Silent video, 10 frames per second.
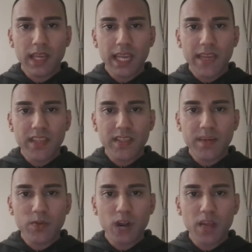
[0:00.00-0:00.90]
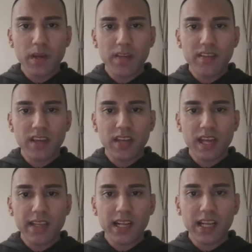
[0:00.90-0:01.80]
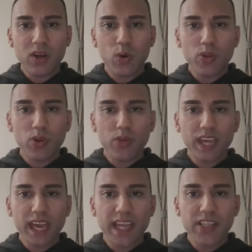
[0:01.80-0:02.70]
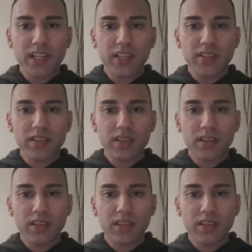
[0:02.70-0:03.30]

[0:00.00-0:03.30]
Hit the subscribe button and click all notifications